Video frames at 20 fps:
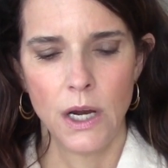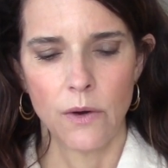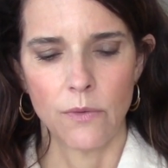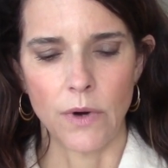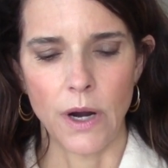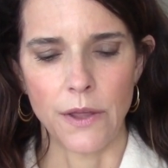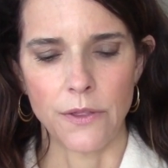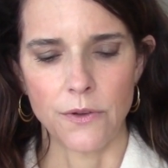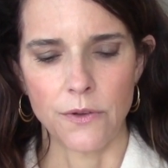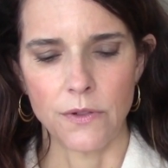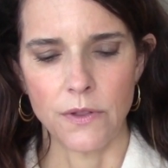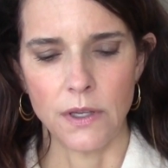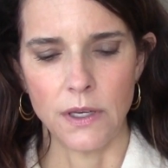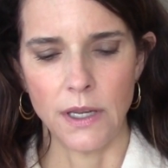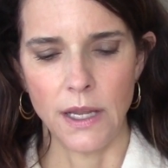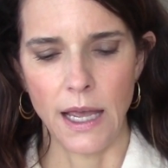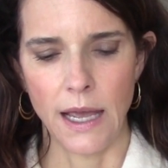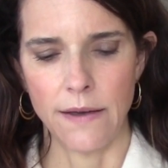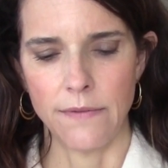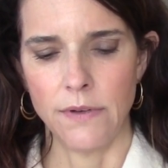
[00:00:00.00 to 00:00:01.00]
rather than
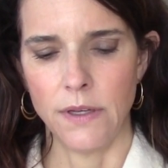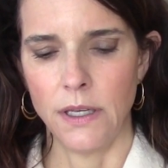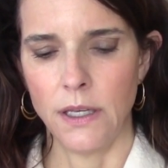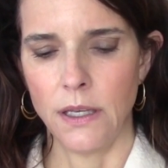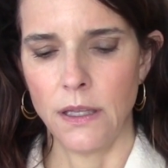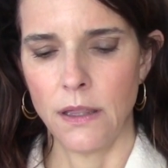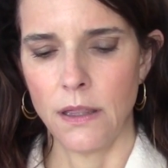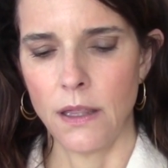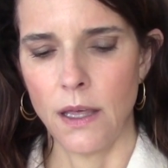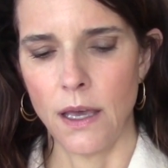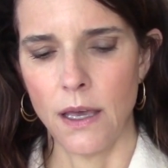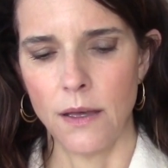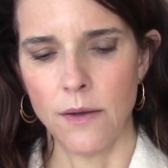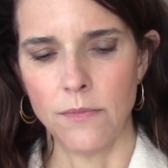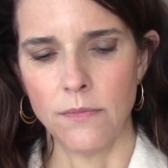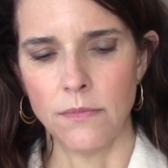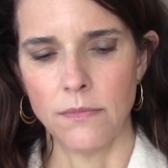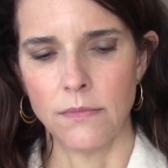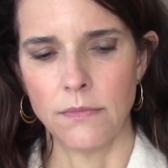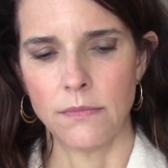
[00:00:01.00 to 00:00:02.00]
having
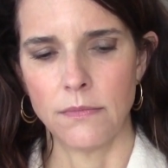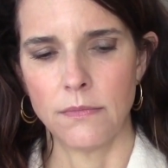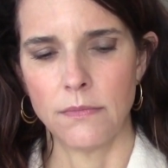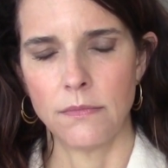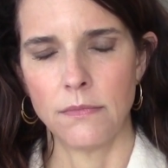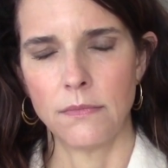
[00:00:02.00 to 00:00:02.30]
them